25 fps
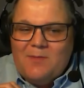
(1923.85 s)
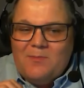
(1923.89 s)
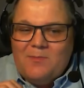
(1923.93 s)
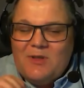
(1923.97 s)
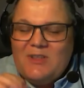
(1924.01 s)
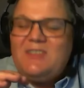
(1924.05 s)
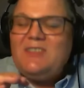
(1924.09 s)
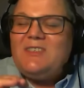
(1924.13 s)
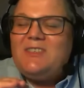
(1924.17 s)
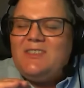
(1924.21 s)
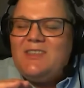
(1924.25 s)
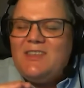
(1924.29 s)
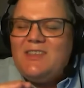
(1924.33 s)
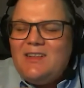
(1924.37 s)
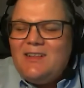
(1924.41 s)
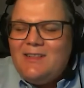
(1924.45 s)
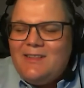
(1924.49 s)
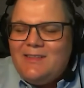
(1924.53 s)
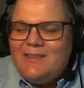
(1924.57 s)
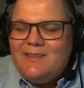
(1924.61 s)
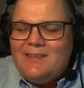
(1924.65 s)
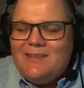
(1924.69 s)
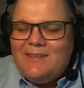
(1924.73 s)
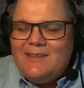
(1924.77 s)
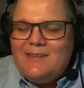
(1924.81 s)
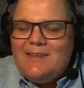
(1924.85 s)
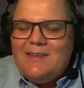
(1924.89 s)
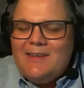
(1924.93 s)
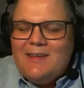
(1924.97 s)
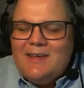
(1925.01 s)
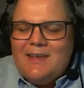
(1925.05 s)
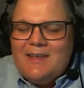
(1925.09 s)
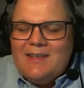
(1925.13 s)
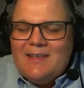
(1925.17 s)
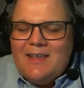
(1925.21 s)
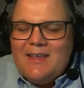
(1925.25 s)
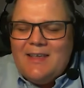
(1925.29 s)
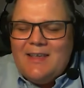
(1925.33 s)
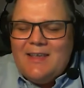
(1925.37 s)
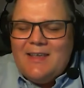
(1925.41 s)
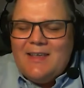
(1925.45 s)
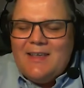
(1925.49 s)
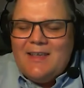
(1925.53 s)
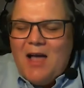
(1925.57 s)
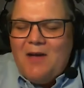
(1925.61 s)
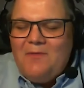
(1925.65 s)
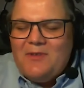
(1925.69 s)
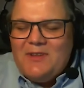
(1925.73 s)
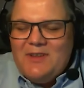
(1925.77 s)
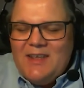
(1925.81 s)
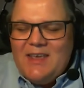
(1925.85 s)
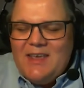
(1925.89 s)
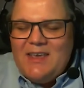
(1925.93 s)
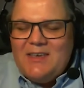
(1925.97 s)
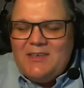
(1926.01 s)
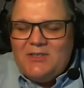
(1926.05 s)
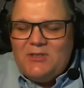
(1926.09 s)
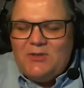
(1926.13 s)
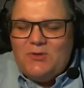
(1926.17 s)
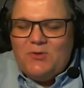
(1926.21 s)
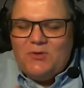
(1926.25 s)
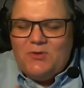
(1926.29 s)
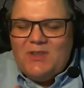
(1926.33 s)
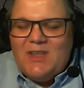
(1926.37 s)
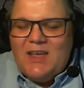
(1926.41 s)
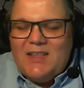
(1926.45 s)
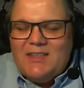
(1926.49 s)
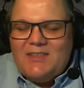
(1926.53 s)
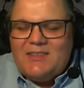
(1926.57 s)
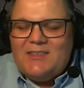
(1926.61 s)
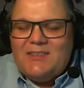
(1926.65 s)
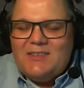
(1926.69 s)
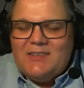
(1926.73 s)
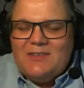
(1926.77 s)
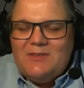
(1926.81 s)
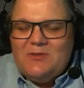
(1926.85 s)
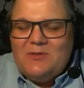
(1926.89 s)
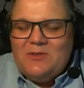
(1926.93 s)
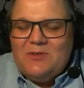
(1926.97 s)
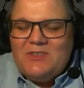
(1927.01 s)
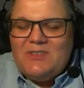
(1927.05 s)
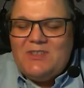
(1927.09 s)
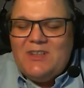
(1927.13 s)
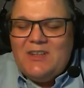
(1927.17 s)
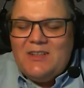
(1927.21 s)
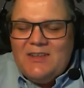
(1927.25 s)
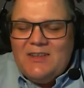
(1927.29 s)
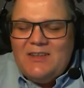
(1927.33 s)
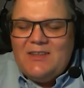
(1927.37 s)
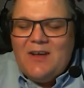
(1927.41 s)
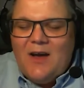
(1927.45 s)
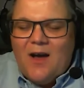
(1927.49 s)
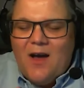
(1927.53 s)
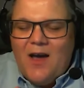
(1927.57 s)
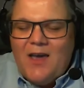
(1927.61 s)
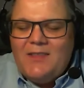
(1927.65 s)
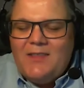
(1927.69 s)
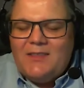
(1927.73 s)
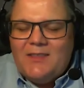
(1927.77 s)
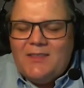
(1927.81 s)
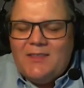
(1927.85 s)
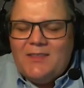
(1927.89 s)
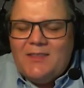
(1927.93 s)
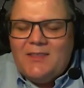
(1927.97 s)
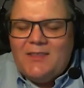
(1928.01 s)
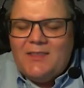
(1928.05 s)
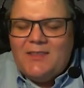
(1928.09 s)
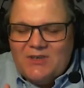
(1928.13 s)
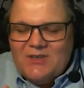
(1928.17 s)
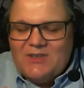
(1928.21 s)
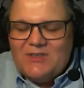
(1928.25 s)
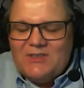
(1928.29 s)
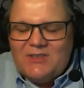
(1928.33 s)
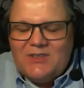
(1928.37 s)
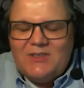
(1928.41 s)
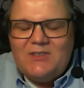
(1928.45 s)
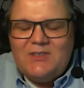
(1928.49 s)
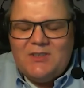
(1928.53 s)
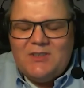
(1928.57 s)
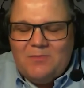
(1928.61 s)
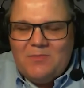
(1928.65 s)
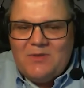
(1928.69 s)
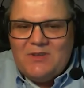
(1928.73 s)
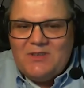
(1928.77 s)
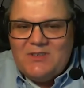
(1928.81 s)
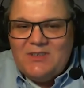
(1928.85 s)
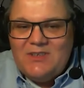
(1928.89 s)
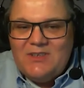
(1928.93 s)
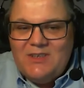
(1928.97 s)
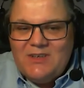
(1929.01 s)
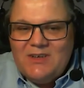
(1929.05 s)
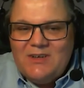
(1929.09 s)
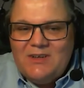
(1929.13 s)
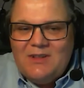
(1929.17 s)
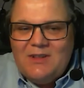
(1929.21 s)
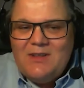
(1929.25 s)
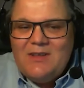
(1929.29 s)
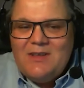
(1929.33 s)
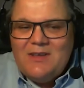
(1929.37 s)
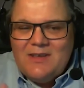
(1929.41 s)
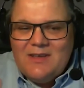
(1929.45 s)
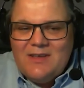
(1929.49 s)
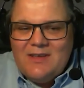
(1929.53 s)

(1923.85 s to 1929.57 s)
But still, yeah, you have an issue that you still need a high temperature resistant material.